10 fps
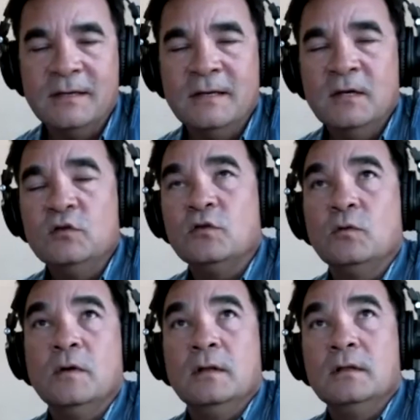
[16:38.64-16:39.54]

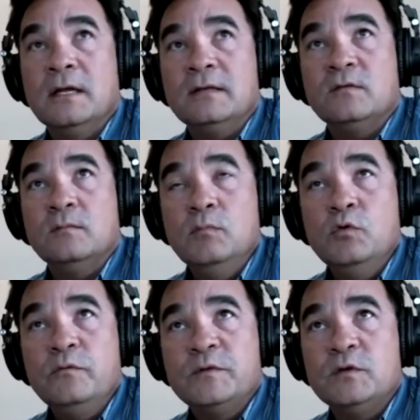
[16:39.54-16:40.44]
So let's
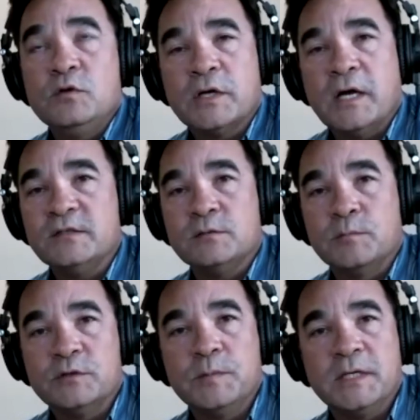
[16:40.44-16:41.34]
move to your
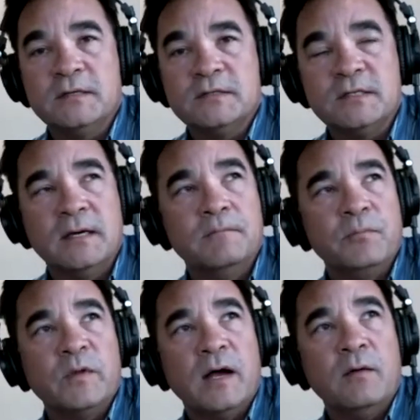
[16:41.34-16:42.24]
customers, because
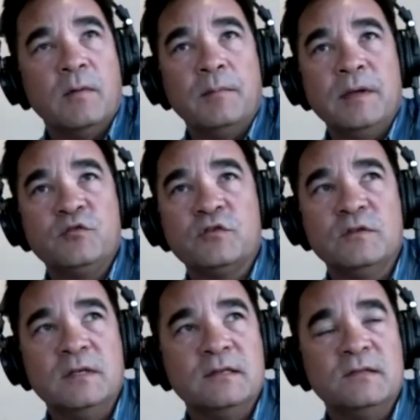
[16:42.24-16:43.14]
I'm
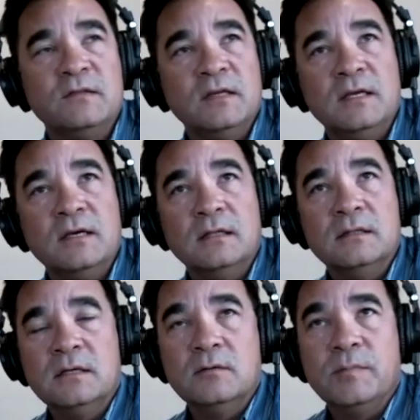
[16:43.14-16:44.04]
interested to see a
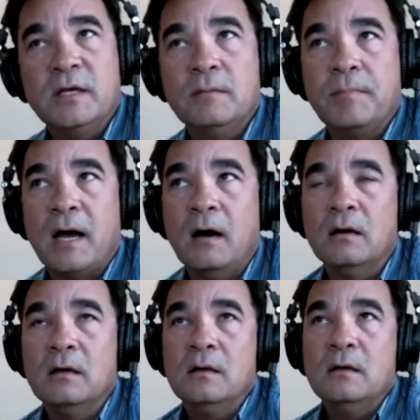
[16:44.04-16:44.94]
little bit
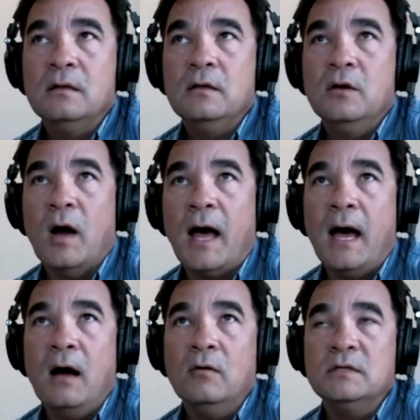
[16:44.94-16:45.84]
about,
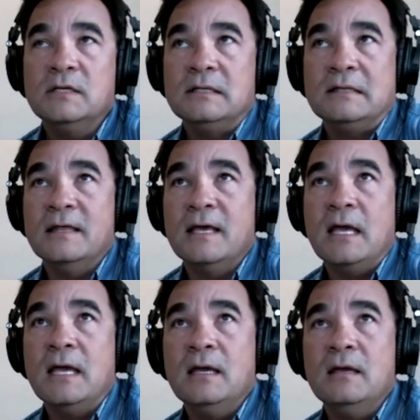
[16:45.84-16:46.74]
how did
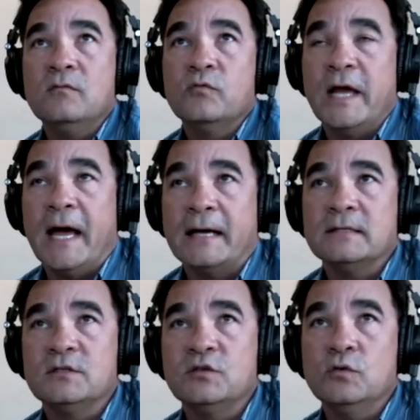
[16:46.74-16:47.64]
they
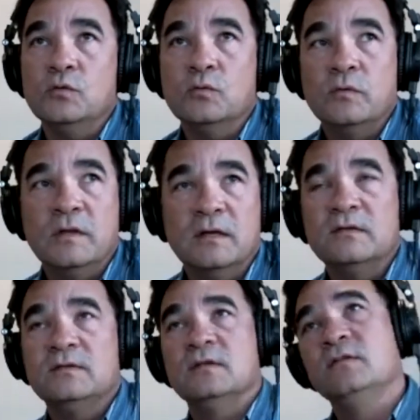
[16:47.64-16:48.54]
react to
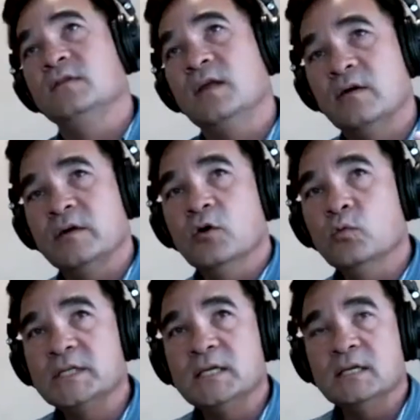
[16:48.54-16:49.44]
this scenario?
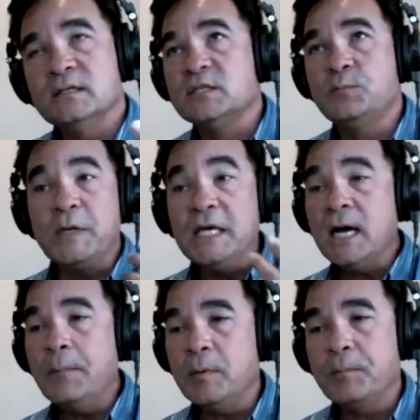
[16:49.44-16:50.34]
Did it speed
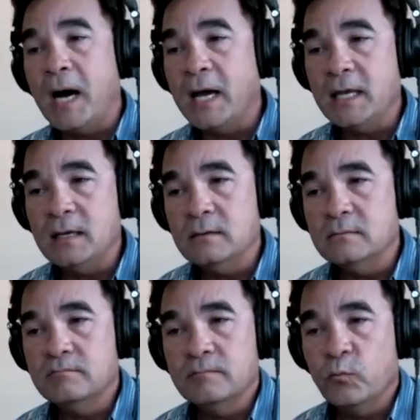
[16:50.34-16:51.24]
up buying
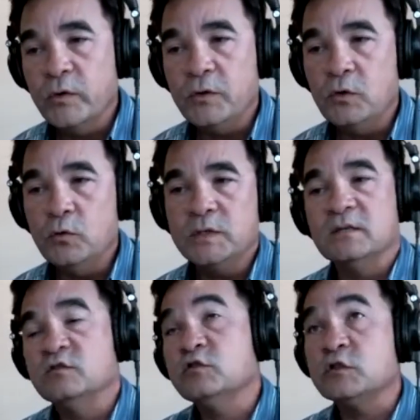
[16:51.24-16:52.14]
with you? Did
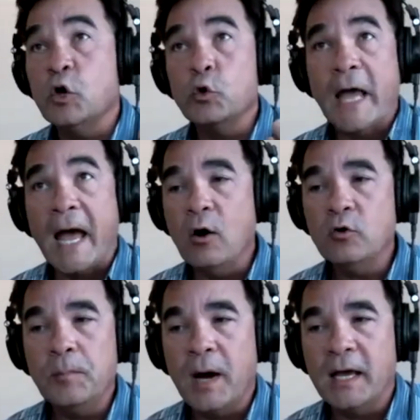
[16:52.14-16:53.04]
it slow
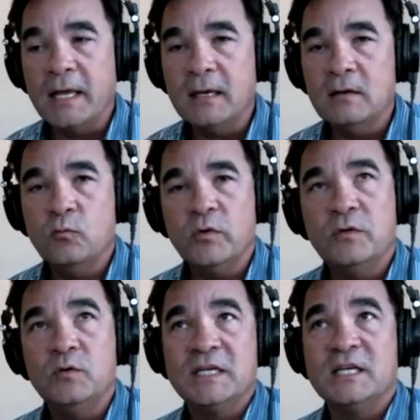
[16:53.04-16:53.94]
down buying with
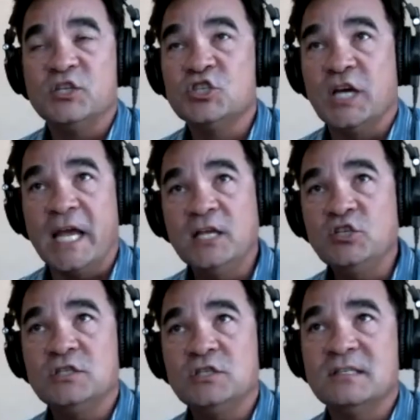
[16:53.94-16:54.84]
you? Did it
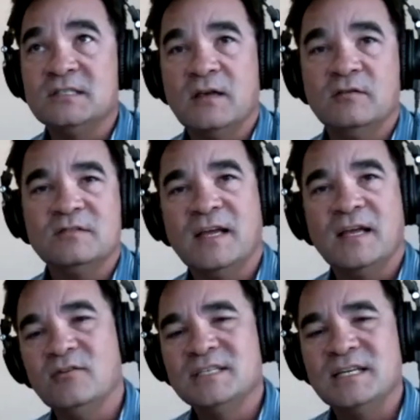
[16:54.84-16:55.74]
change the sales
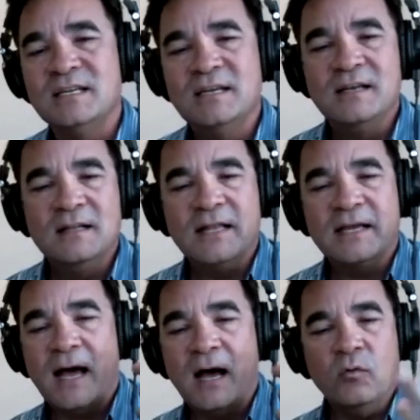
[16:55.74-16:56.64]
cycle?
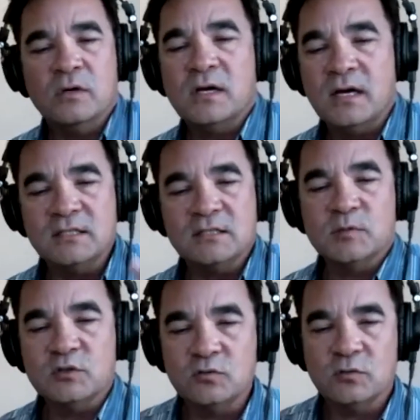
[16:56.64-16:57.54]
How were
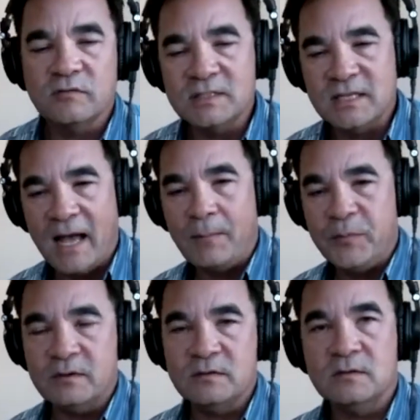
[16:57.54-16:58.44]
customers sort of
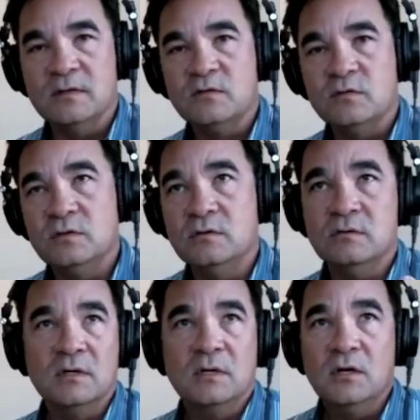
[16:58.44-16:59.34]
adapting to this
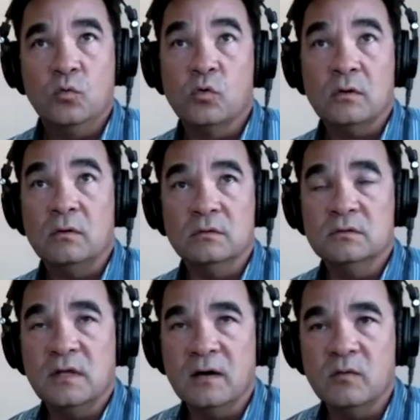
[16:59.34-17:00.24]
new
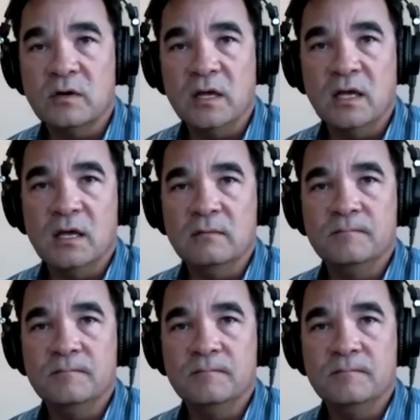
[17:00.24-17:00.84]
world that we're in?